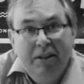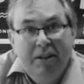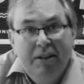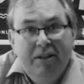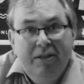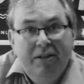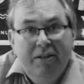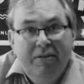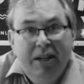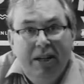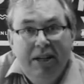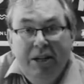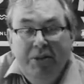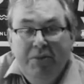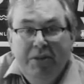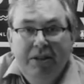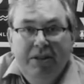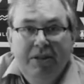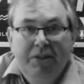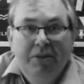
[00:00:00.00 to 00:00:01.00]

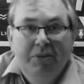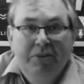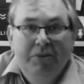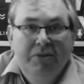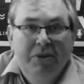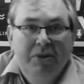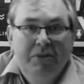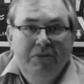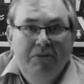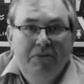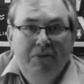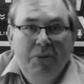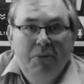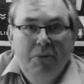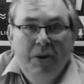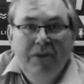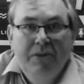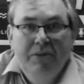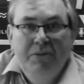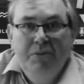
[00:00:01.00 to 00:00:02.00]
anywhere in the
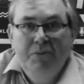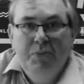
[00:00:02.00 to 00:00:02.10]
white